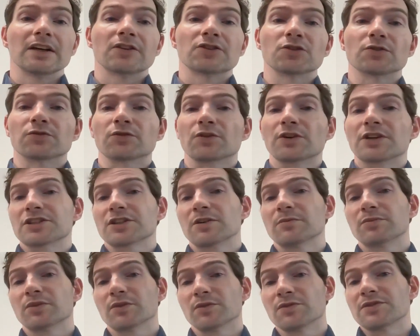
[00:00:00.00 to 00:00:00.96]
So for
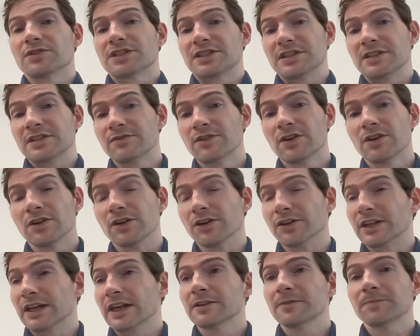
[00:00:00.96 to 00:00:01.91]
example, silver
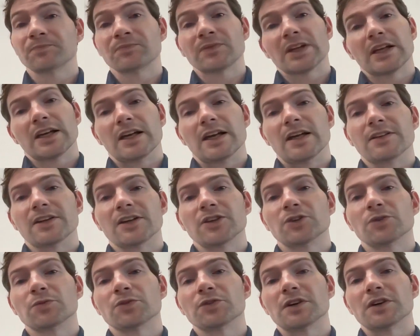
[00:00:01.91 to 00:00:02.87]
again, and
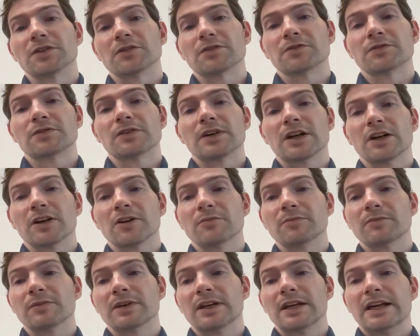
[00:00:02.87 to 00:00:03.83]
then you would have
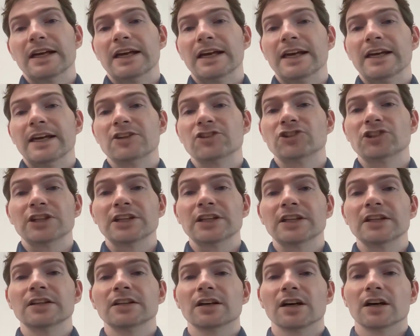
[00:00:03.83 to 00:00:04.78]

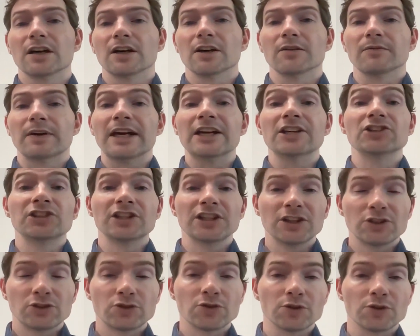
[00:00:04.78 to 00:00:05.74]

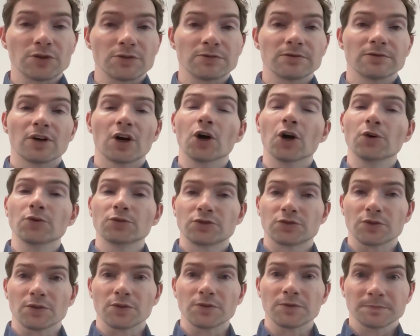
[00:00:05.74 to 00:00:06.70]

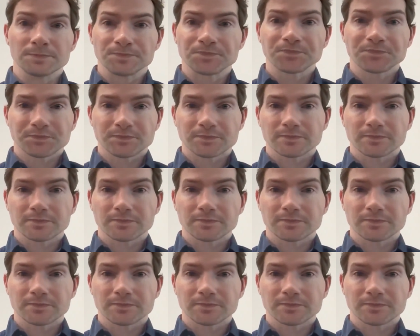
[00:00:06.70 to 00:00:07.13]
Ag2O2,